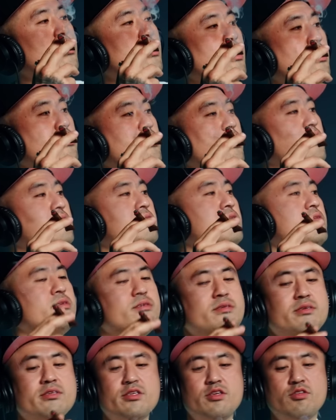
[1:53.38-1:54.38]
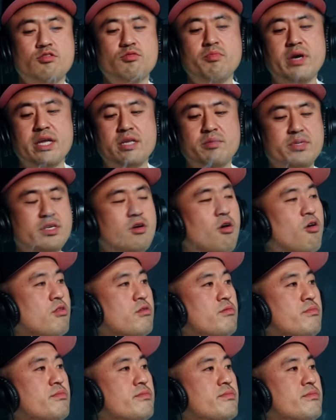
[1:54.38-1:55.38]
And then you met him in
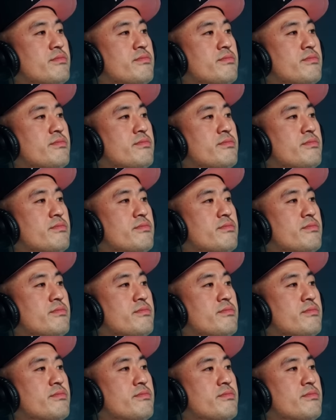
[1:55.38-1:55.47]
Harlem?